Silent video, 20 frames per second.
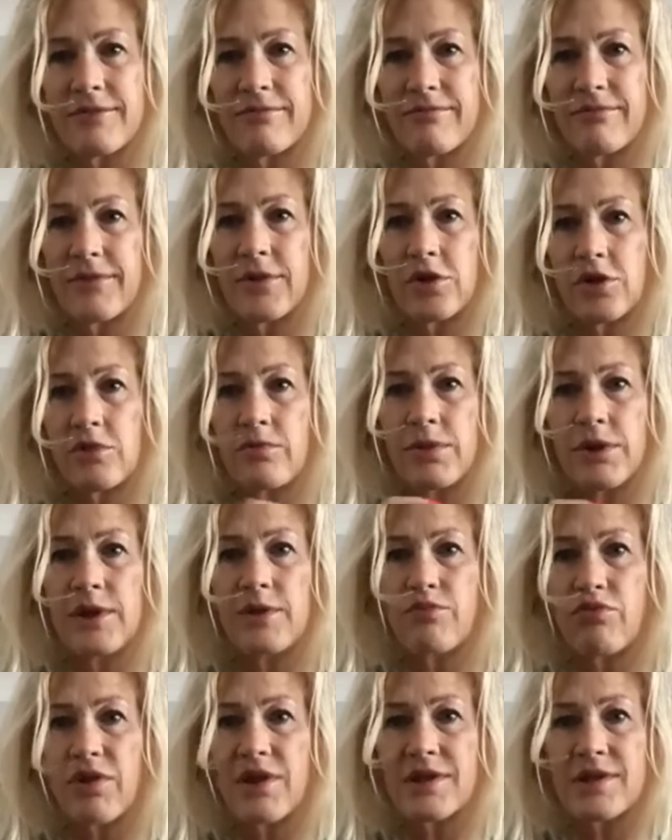You could be
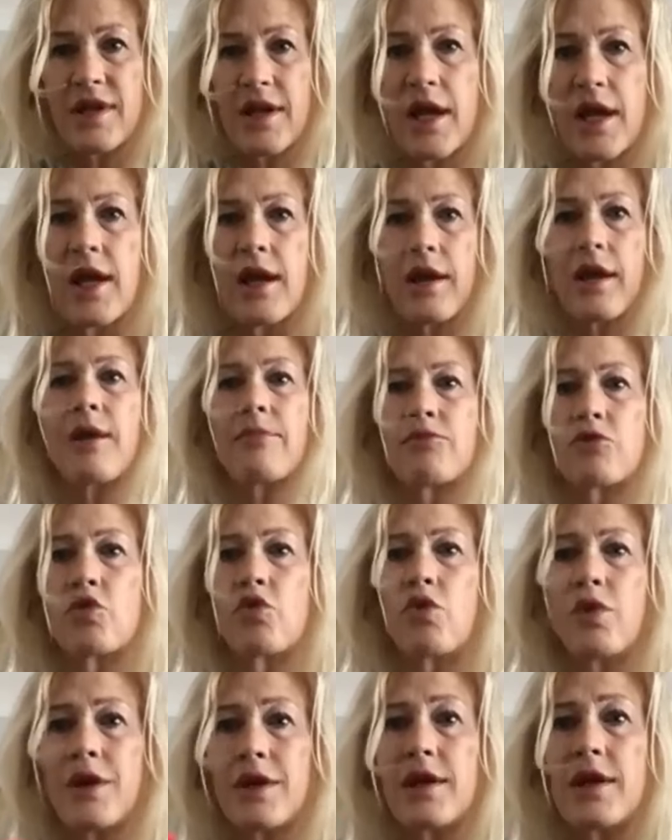depressed saying, hey, I'm
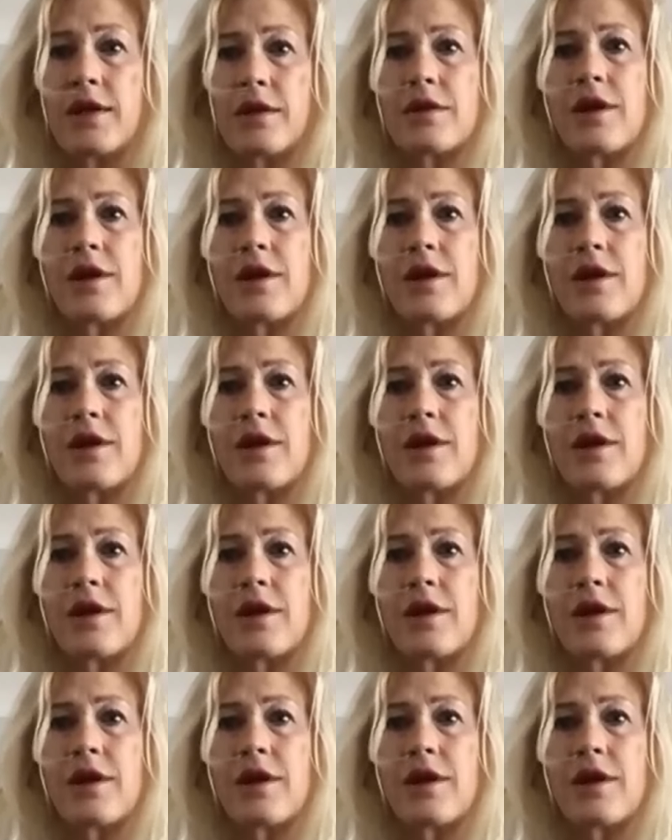doing it,